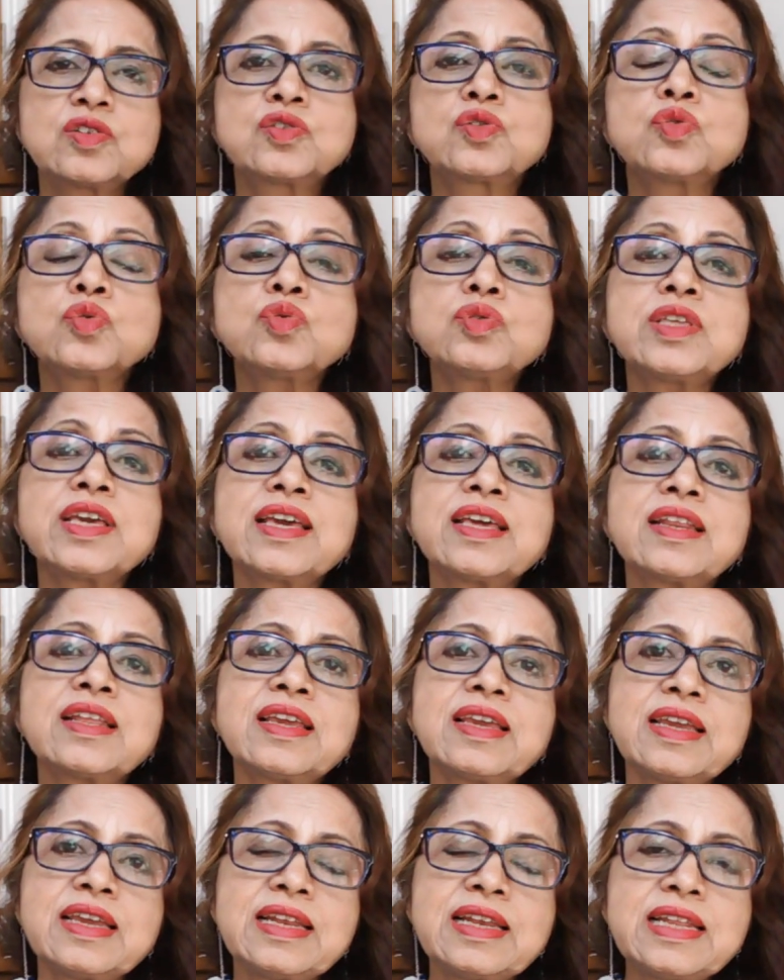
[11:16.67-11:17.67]
to their
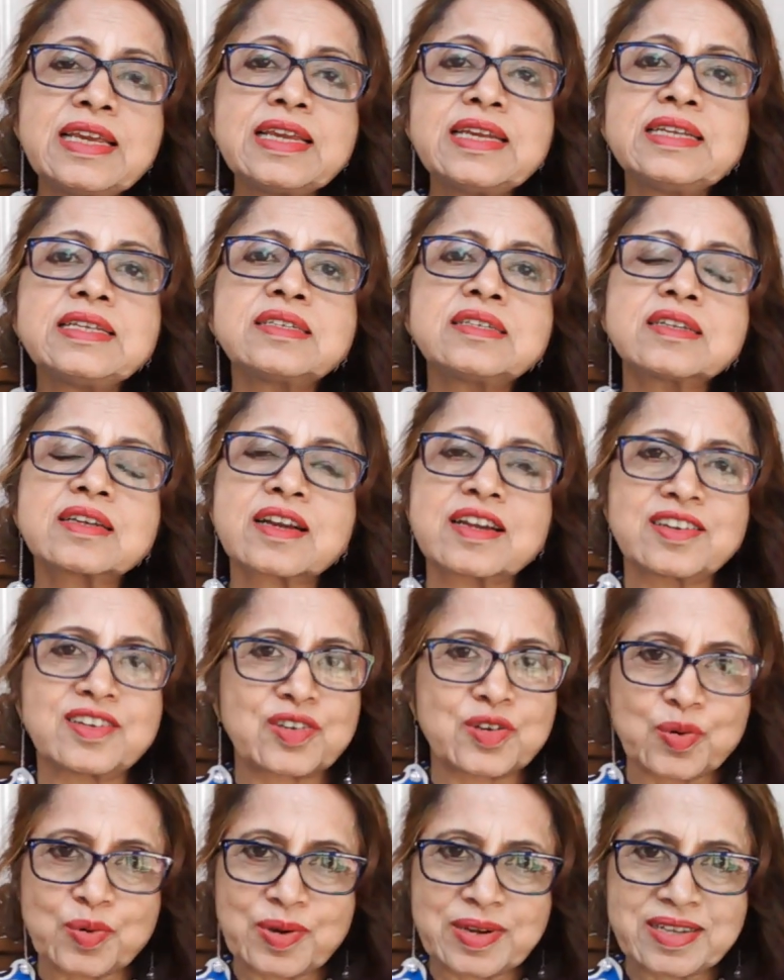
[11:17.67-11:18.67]
elite
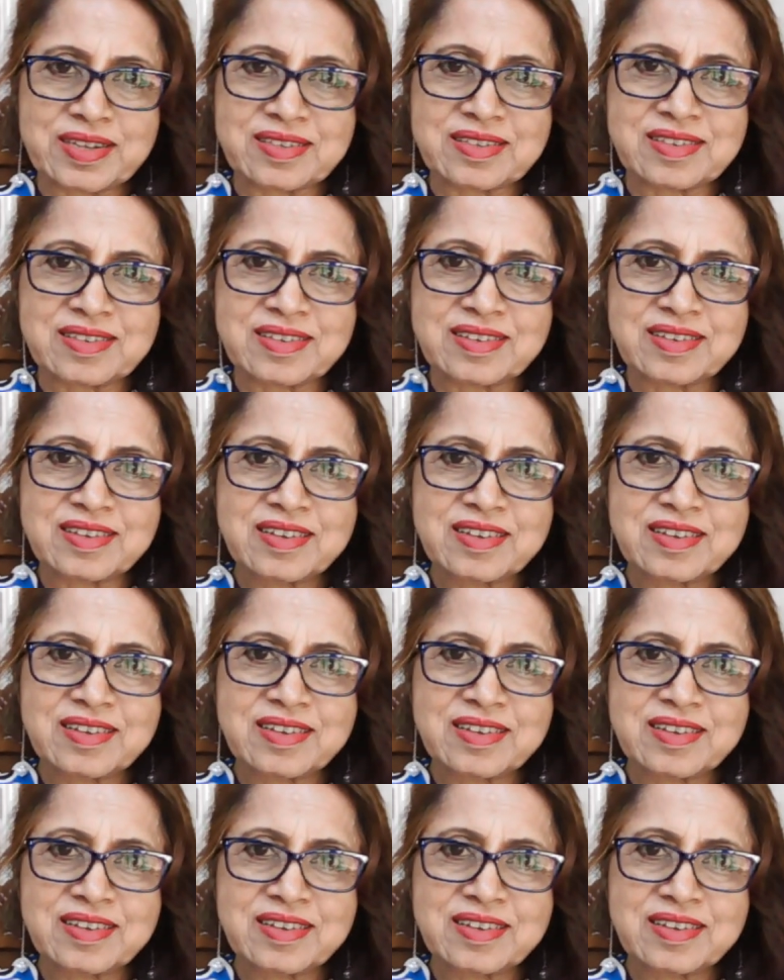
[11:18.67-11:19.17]
controllers